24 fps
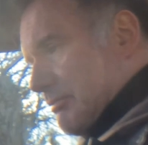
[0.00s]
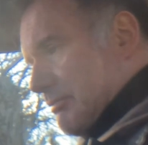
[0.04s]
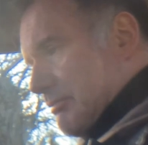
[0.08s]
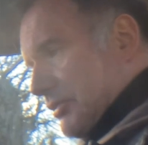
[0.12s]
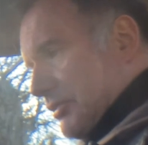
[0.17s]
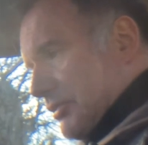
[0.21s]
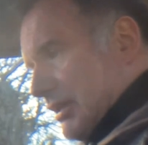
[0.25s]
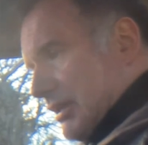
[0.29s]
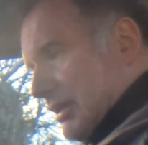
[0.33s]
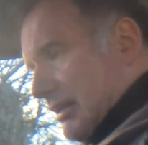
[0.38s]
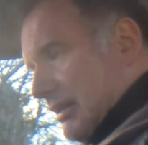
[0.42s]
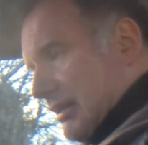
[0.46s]
to
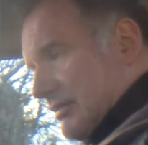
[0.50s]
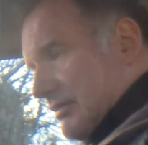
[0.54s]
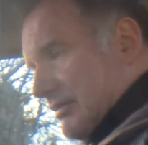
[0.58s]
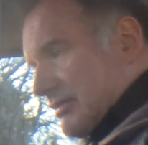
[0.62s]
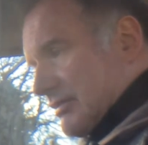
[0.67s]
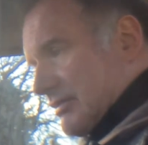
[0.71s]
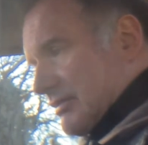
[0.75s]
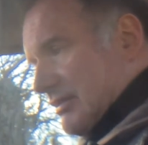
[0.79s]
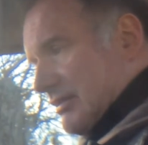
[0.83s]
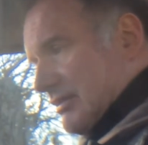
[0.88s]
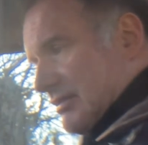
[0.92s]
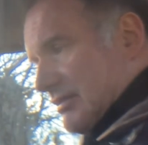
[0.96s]
modern cars,
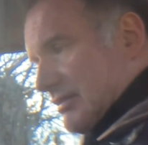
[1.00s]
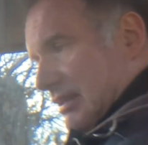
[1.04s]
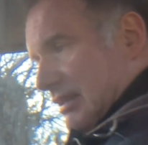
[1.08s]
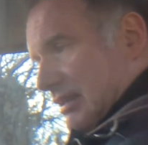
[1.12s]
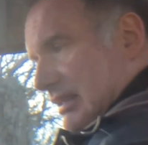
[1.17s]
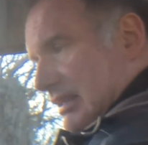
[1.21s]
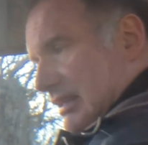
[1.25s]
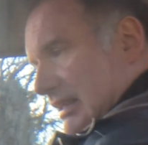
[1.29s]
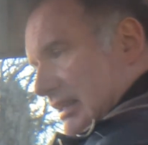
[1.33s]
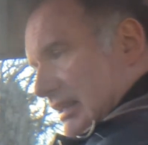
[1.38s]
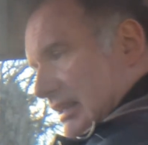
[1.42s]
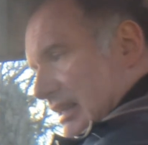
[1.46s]
because it's
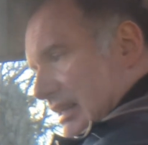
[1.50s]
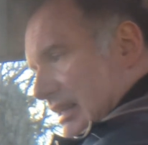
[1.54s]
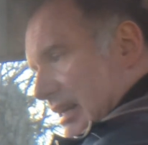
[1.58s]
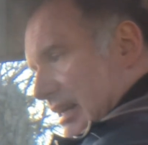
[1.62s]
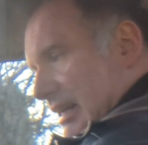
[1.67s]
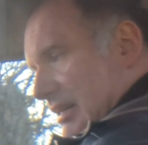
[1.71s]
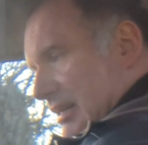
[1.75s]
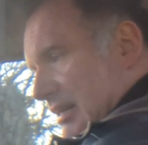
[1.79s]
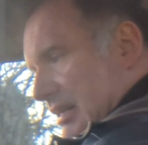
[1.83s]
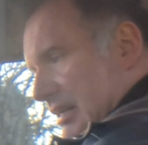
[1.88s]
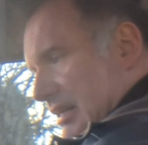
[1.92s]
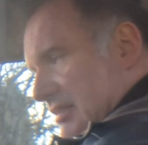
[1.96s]

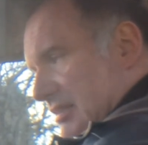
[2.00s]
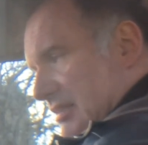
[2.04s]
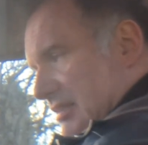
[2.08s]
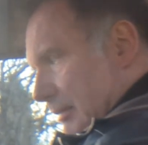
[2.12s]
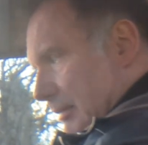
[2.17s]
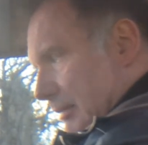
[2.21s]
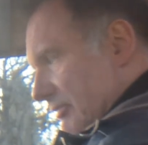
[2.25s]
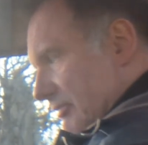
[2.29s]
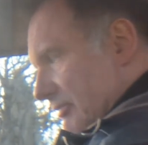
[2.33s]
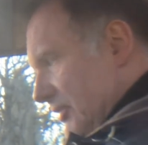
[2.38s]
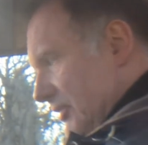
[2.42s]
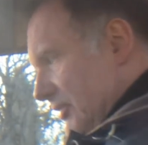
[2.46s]
an early
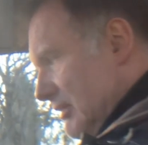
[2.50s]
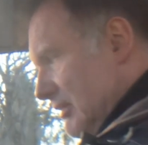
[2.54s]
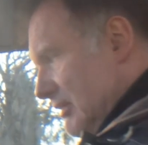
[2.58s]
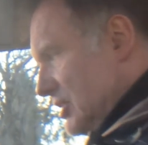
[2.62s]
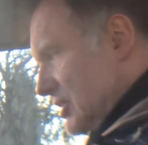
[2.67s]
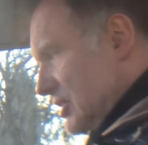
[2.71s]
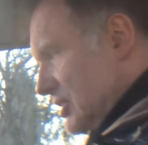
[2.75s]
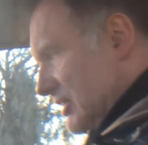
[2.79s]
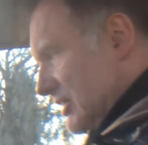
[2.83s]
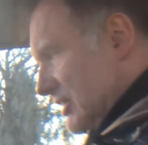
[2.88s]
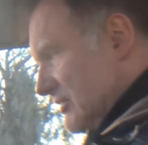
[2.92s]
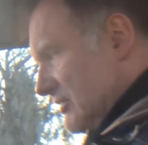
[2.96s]
type of fuel
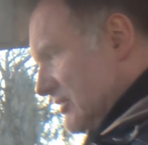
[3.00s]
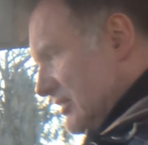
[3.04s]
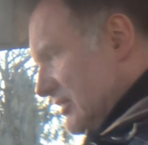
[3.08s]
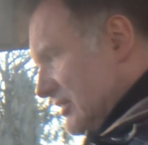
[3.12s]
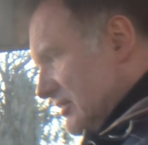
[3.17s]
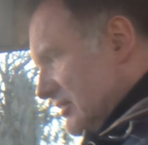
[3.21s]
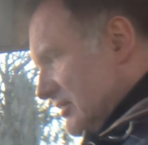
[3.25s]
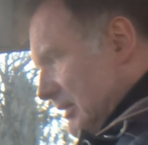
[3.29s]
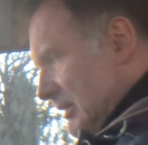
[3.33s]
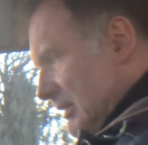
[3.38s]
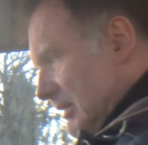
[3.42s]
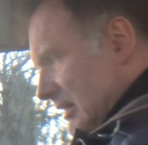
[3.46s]
injection
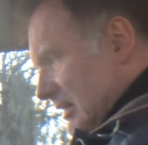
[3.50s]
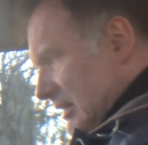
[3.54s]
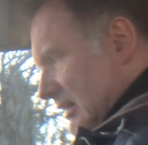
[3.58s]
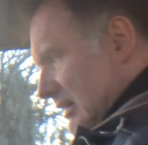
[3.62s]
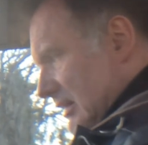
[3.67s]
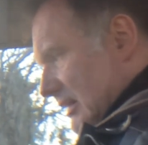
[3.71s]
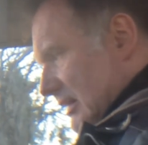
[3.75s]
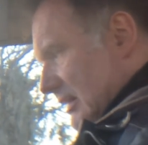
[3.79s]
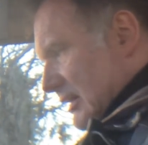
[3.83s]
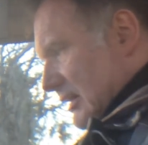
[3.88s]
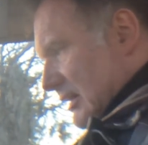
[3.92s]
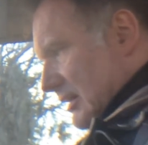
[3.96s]
system.
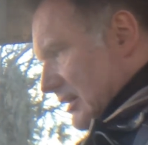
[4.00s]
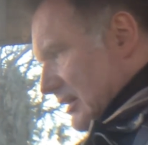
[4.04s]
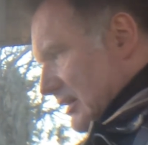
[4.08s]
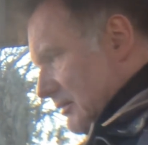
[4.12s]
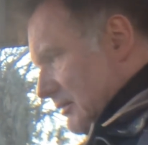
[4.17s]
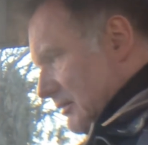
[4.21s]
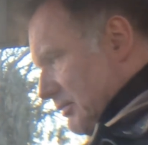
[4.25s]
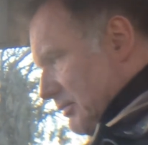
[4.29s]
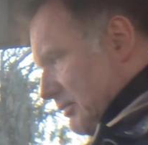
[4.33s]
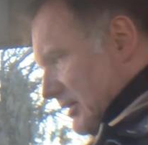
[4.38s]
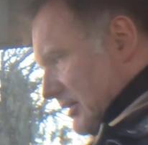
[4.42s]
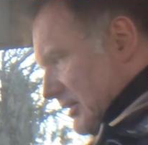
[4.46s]

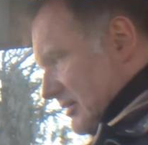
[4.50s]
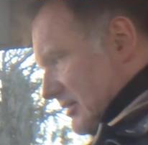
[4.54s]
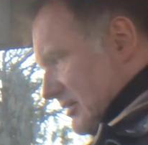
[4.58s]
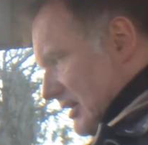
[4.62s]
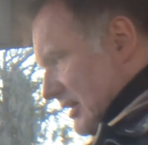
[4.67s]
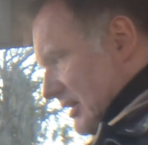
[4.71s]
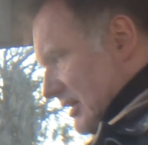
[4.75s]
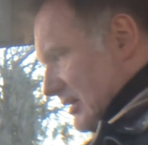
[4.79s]
But